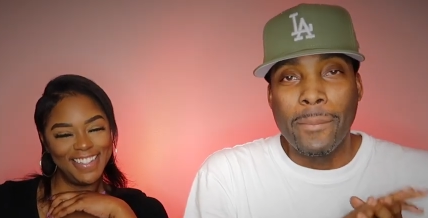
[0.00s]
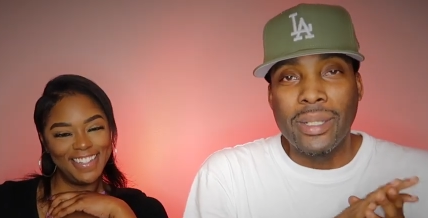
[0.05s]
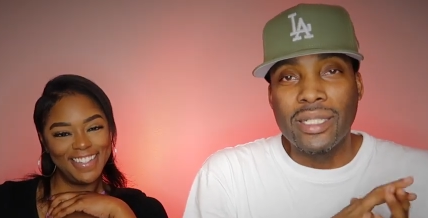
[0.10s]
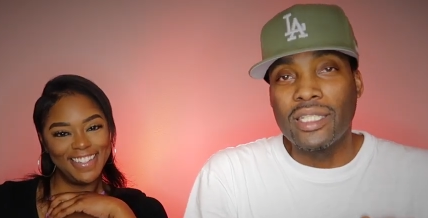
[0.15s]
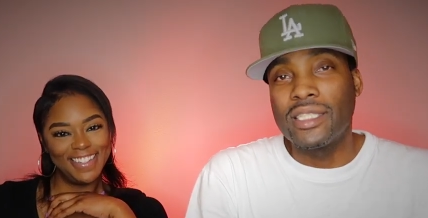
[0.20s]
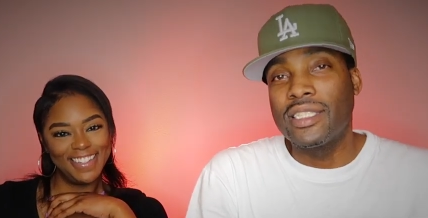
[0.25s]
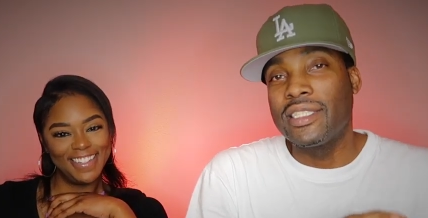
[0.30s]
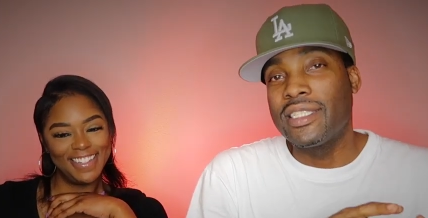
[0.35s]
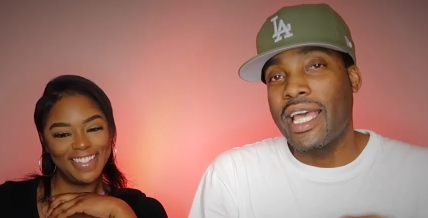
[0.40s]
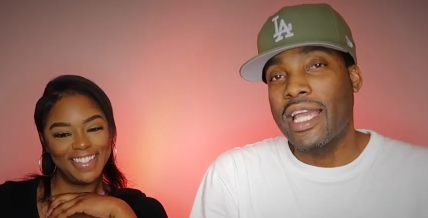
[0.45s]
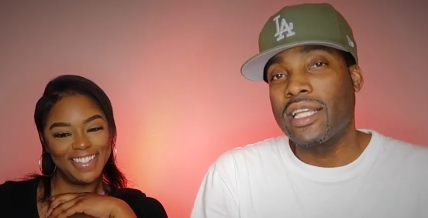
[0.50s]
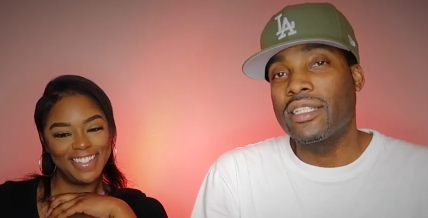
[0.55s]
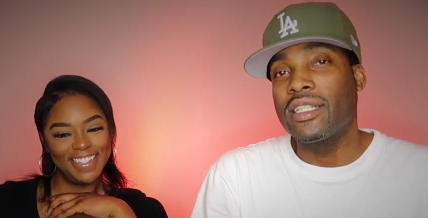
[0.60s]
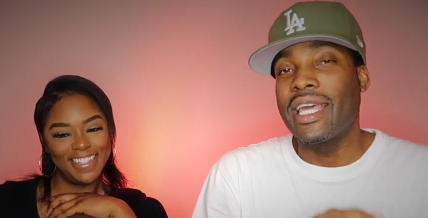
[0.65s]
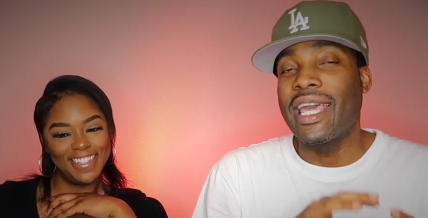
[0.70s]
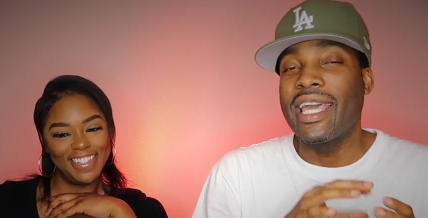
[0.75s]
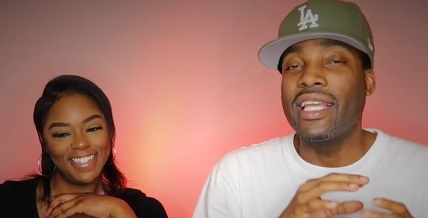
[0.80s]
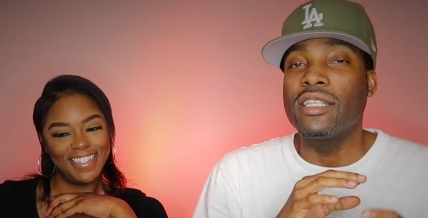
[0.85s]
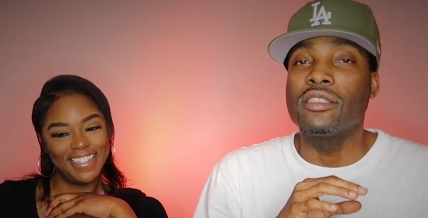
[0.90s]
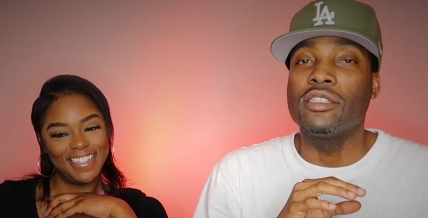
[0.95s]
Speaker 1: but this is
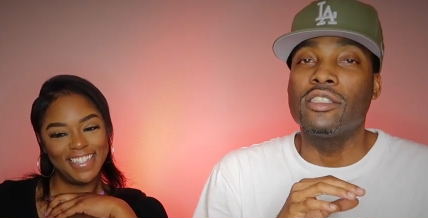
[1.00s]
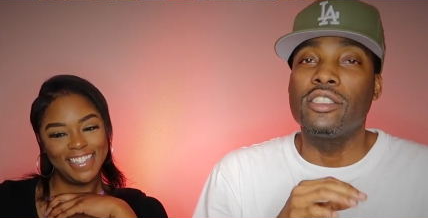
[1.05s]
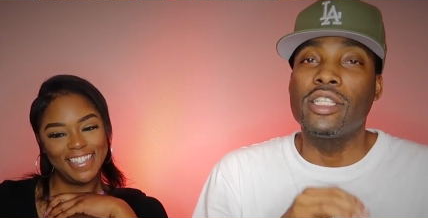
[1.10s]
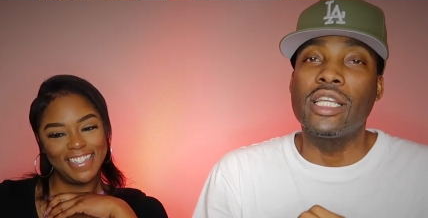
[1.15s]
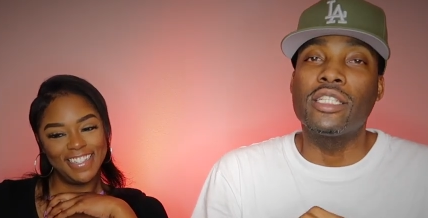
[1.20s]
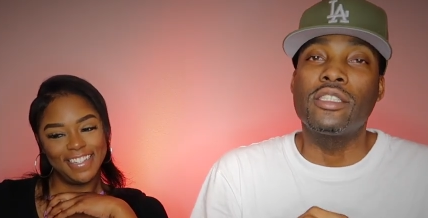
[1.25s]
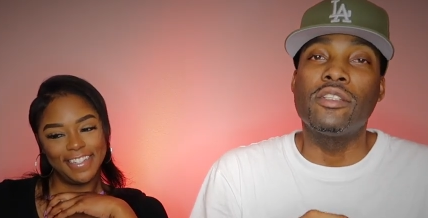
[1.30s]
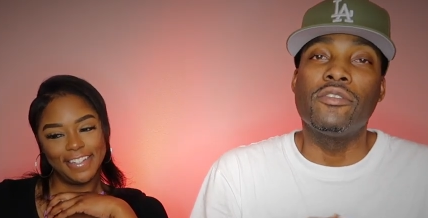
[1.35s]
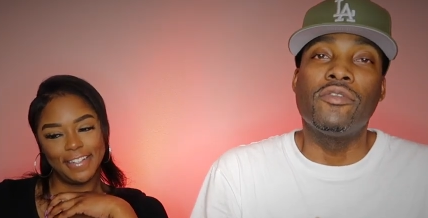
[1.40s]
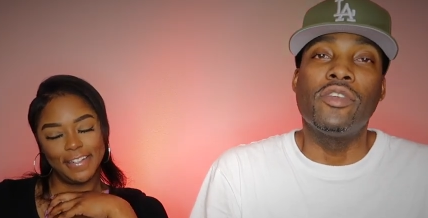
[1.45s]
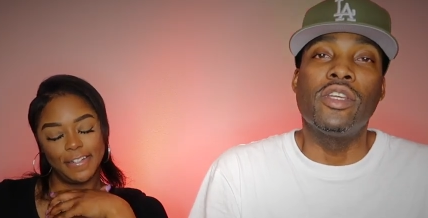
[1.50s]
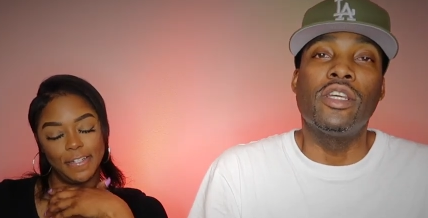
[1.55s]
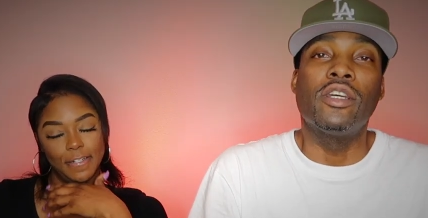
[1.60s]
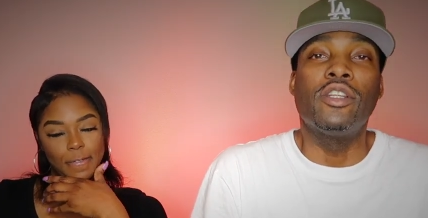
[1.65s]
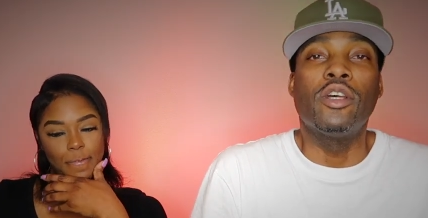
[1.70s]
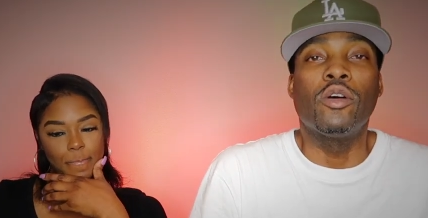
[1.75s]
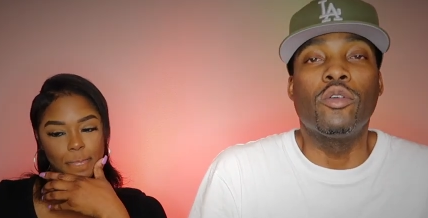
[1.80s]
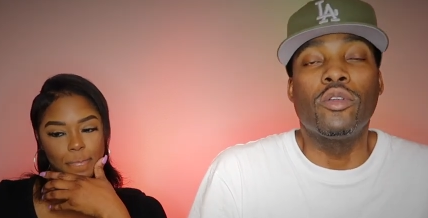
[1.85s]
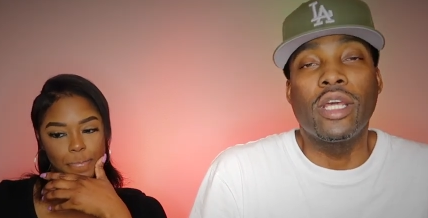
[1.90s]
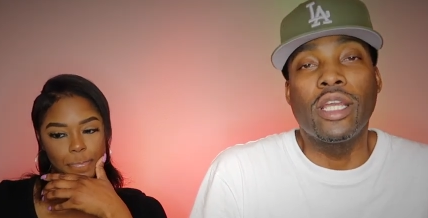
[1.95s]
actually a suggestion
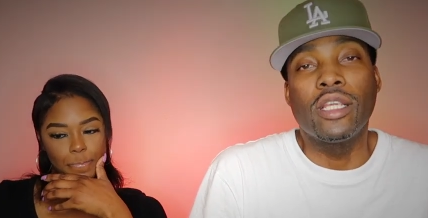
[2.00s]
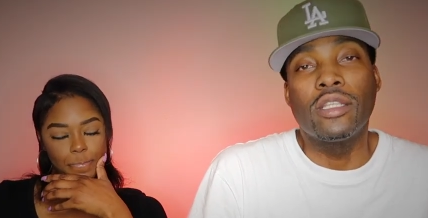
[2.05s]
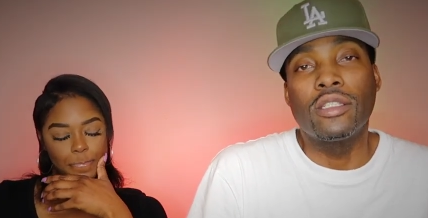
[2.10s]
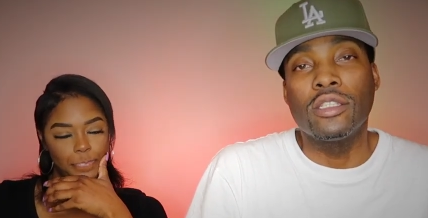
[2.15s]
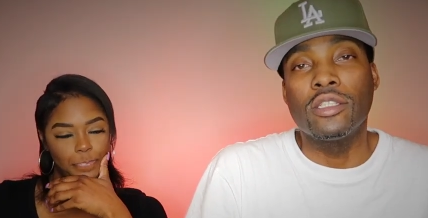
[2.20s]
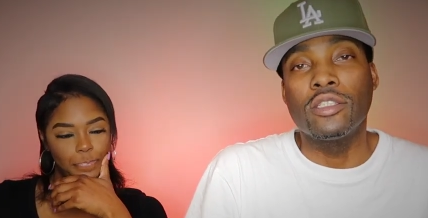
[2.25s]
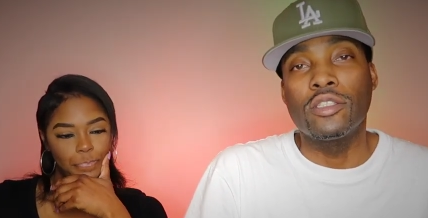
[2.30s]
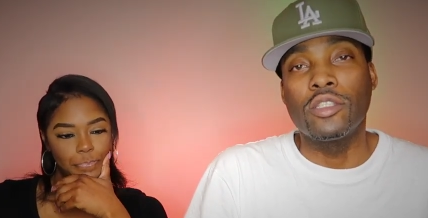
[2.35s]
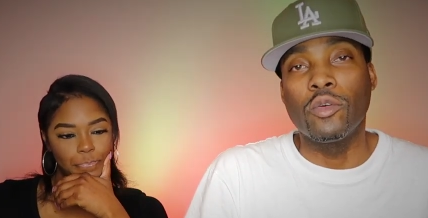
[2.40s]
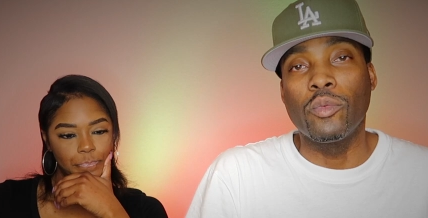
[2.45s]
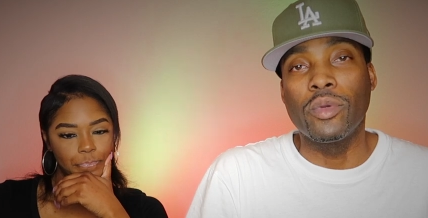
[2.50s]
via donation,